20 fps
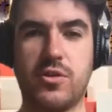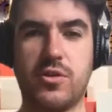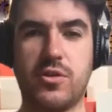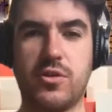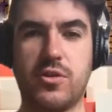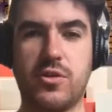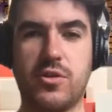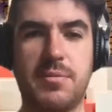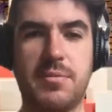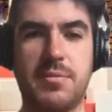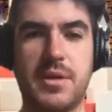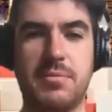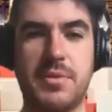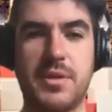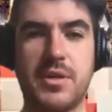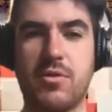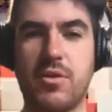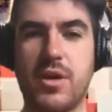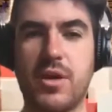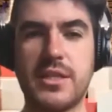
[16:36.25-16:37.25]
it'd be
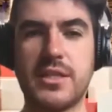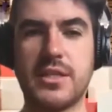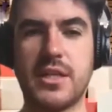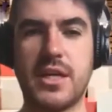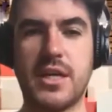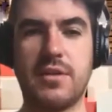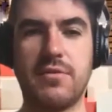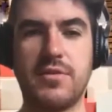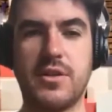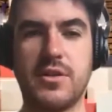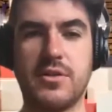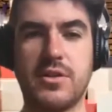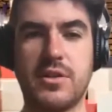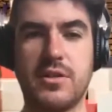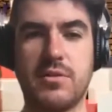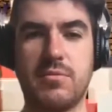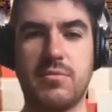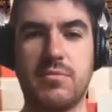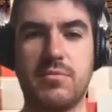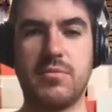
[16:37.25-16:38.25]
great to kind of hear
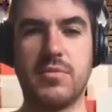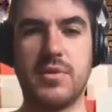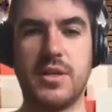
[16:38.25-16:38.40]
some